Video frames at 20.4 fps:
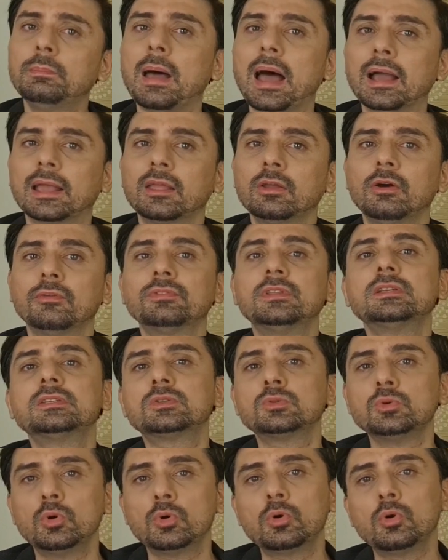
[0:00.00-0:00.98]
the backing of the
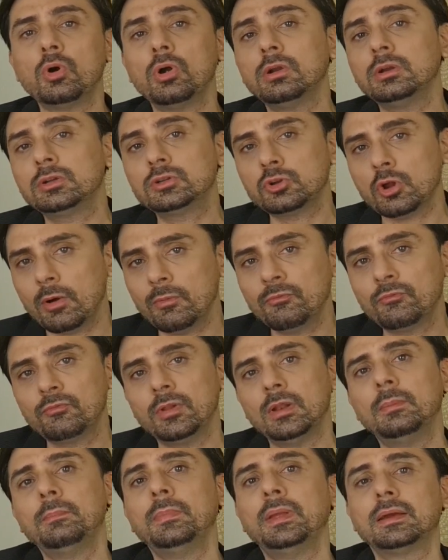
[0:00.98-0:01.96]
so called top
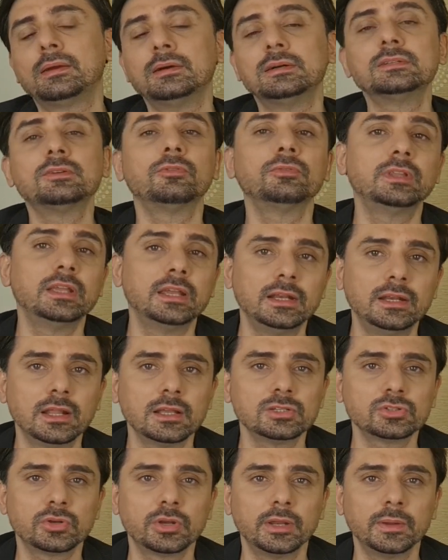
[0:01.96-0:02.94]
filmmakers of the
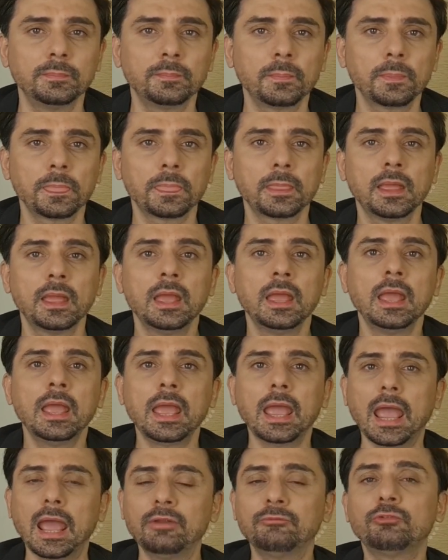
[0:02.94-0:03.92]
industry.
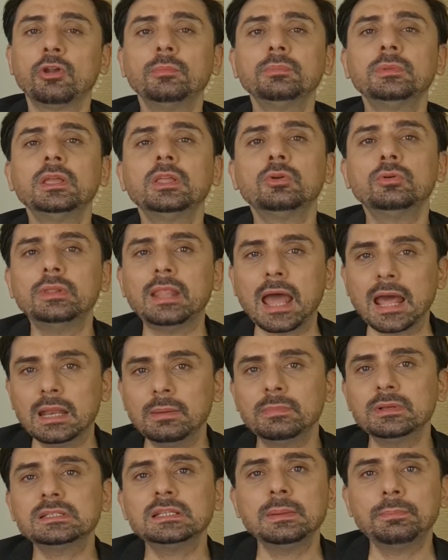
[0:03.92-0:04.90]
And from the
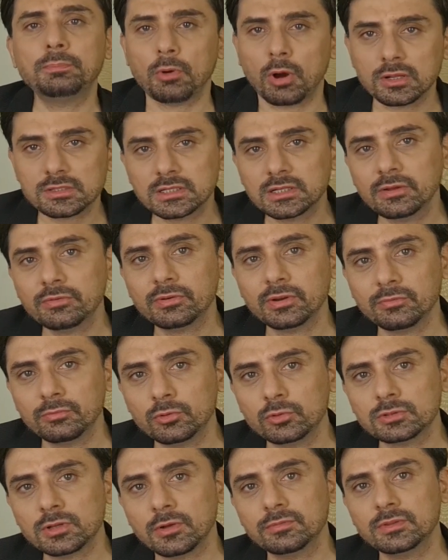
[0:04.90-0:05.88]
unanimously positive
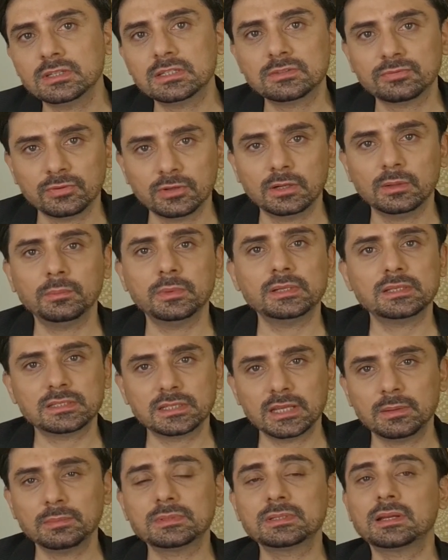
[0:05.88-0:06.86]
reviews of this film, it
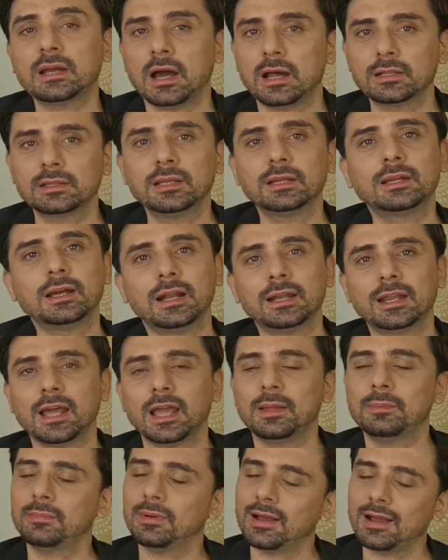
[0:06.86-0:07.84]
seems Kartik ka
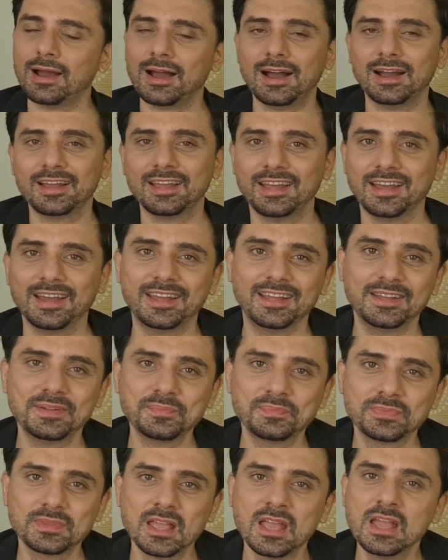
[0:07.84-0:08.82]
time aa gaya hai.